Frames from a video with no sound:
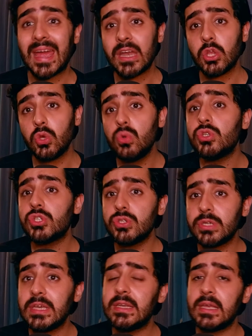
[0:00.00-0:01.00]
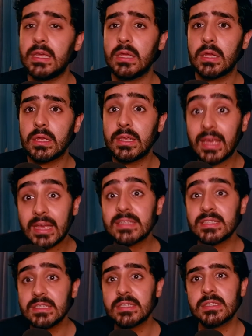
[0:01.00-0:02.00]
Get used to reading
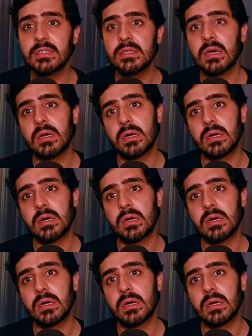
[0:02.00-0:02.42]
cases.